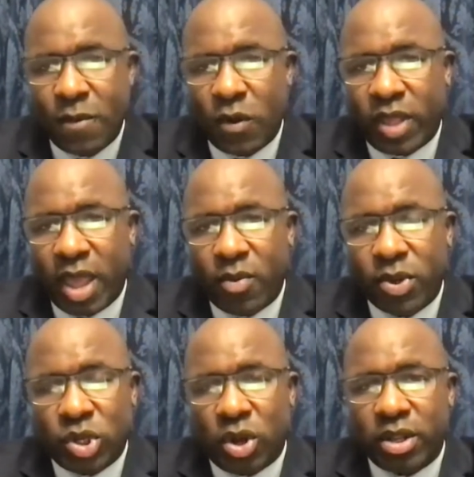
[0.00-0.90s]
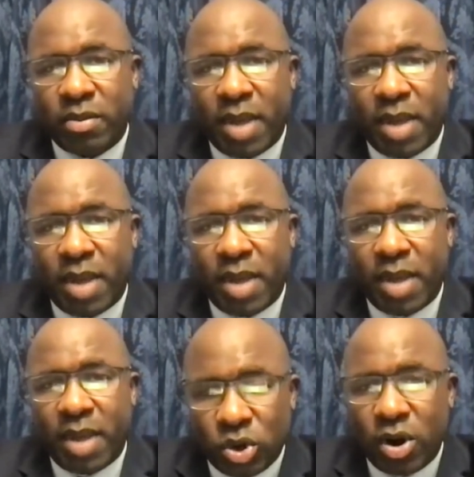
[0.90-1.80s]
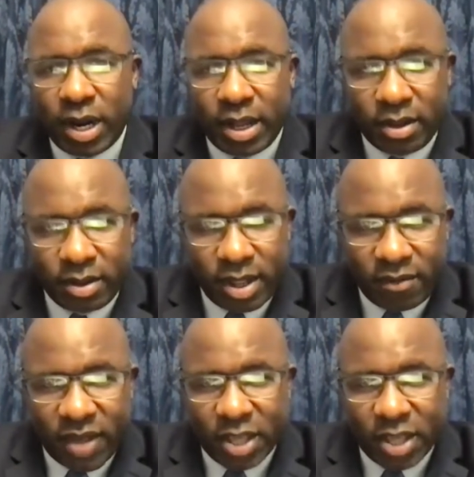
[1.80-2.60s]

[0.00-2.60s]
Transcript: Okay, we're talking about historic